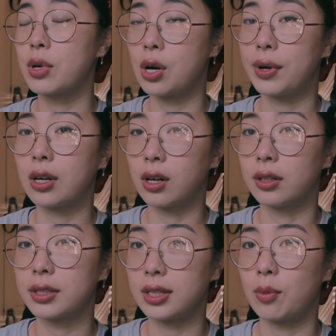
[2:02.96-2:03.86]
going
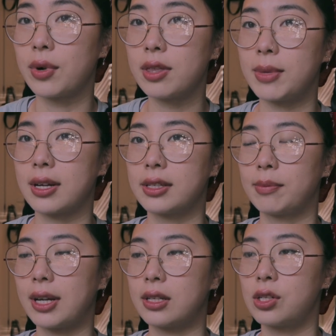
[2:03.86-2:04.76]
on sub with, because
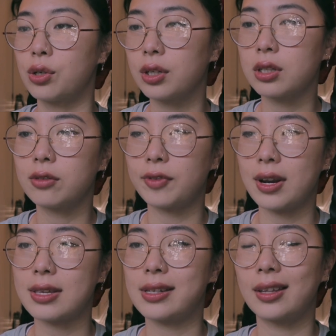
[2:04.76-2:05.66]
my historical
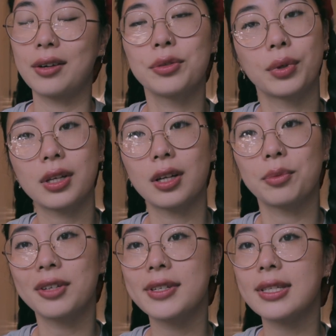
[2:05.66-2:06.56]
fantasy that I was working on
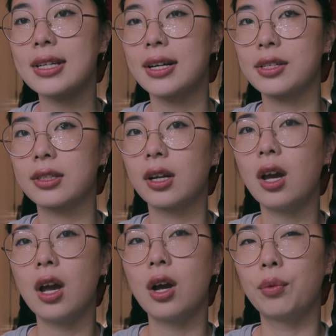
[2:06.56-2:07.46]
previously, I just
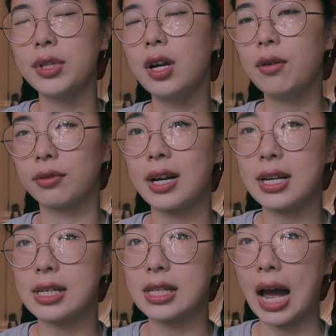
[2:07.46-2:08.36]
was not
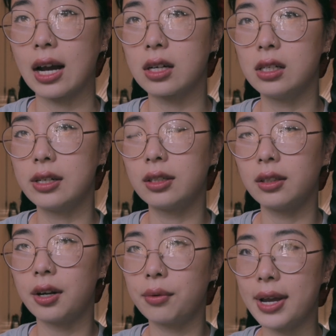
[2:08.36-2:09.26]
ready to tackle in a
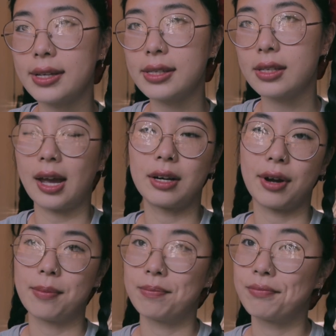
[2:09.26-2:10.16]
lot of ways.
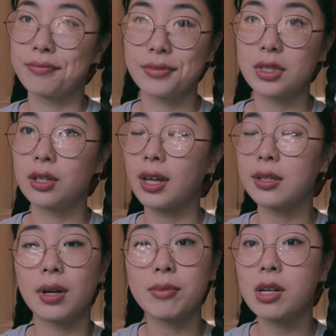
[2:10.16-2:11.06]
Anyway, so
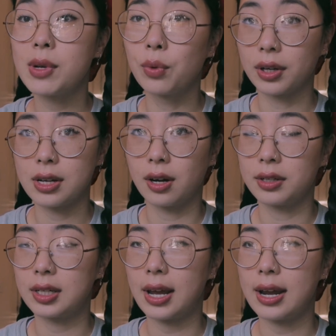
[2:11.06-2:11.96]
that's what I'm going to be working on
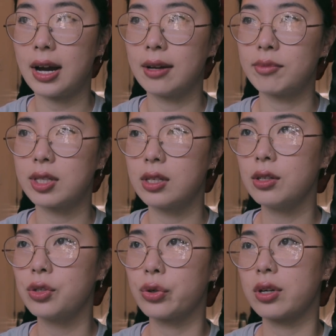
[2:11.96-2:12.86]
today. I'm
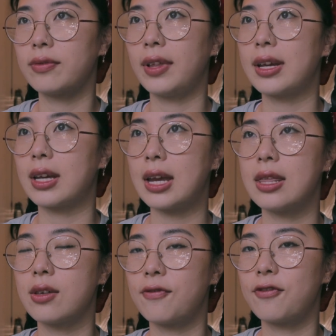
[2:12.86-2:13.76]
still sort of like
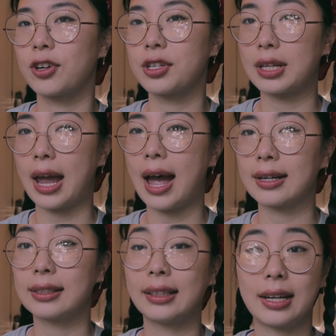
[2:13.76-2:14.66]
in the first
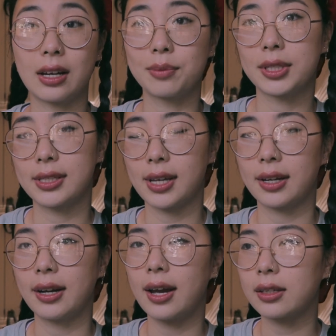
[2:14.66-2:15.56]
act leading up to the
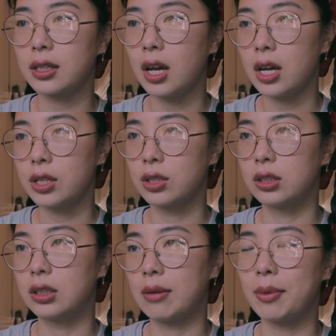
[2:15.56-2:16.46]
second act,
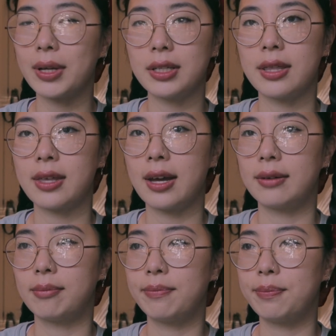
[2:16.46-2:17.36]
so I'm about to hit
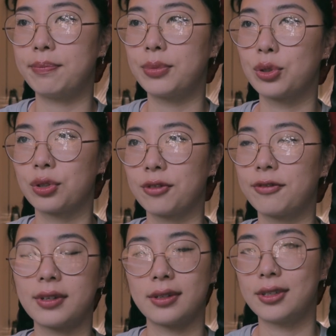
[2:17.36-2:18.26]
that sort of
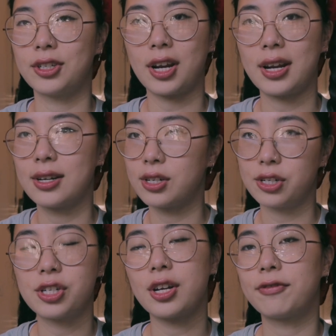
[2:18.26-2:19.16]

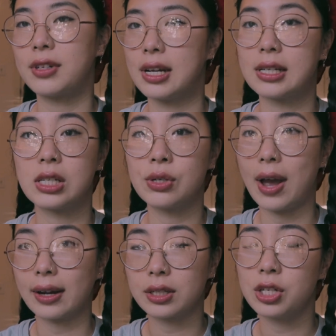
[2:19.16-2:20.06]
shift into
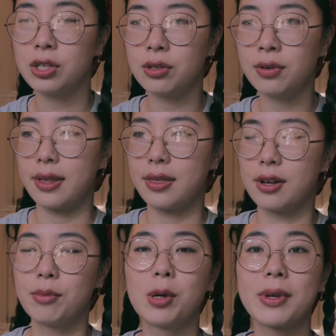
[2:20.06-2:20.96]
act 2
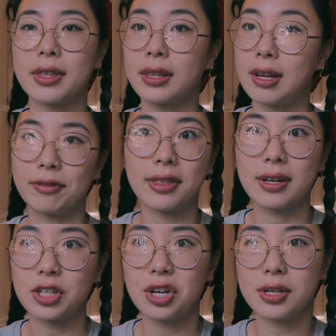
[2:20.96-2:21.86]
the moment that
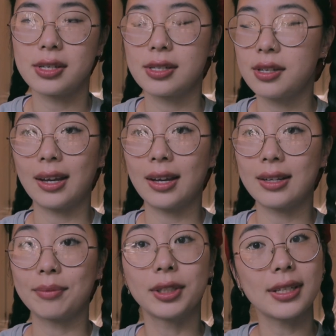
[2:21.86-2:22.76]
everything changes,
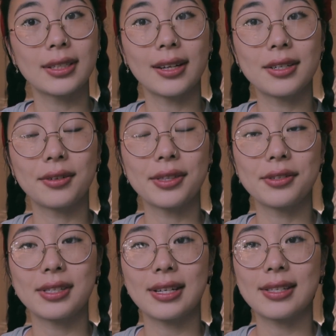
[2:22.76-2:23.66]
and I'm really excited to write
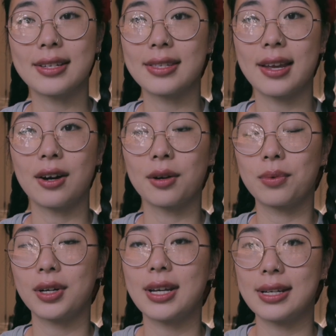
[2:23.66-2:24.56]
those scenes because they are
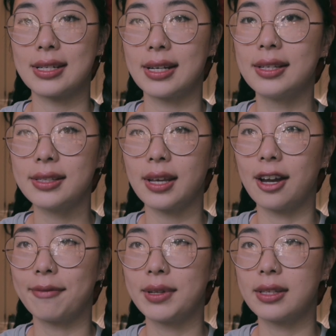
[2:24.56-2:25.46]
pretty intense. I
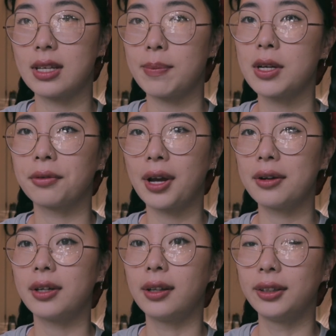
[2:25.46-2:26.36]
have been skipping
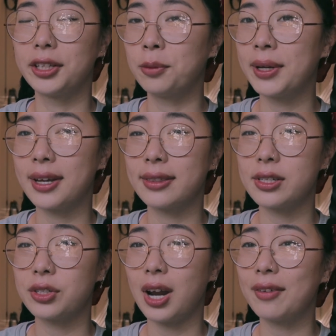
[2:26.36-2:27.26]
around a little bit in
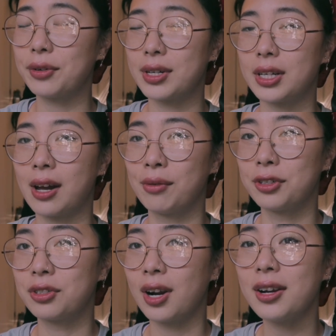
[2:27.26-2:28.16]
this draft, which I will
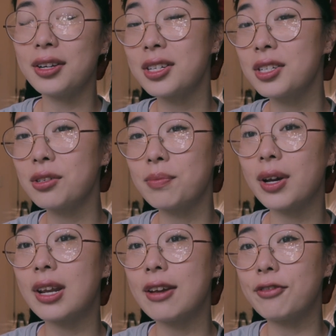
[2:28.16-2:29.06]
try not to do,
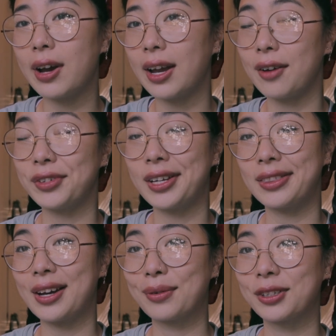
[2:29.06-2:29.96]
but if I have to
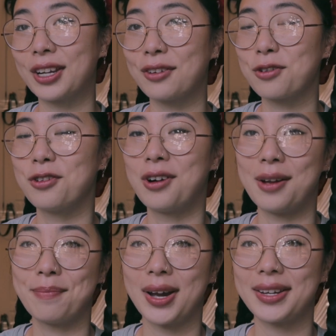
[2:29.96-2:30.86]
hit that word count goal, I
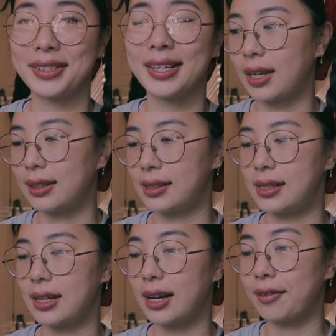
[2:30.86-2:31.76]
might. Let's
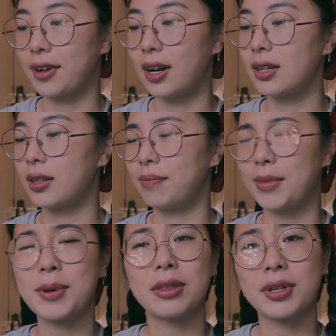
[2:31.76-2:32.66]
see, I've got
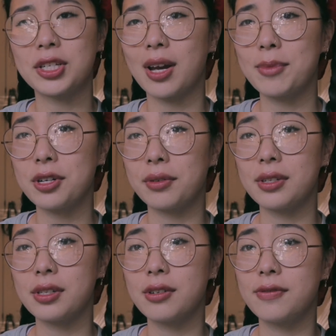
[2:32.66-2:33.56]
maybe 3 chapters
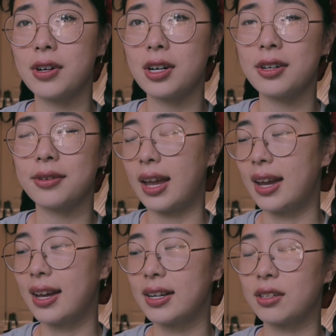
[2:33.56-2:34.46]
written so far
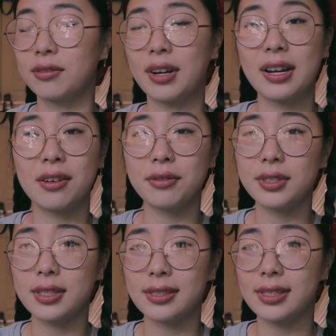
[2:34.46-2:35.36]
and
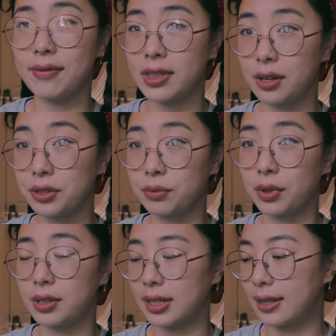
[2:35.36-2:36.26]
around 7,000
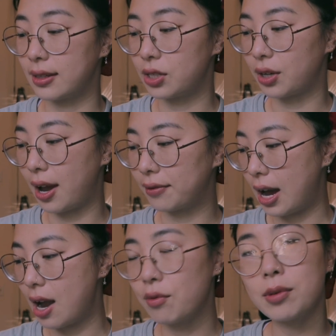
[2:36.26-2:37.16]
words in this draft.
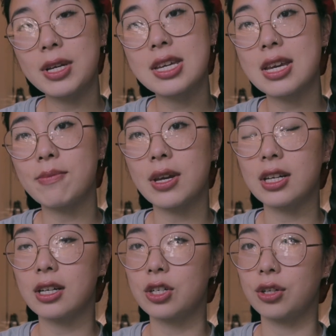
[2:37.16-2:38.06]
I will be
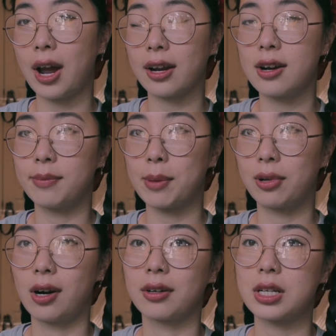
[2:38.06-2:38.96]
keeping track of my
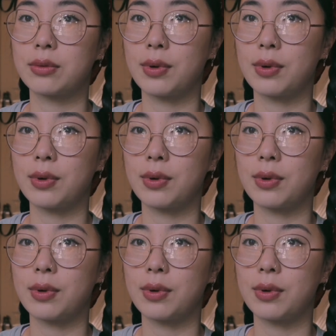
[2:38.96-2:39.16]
progress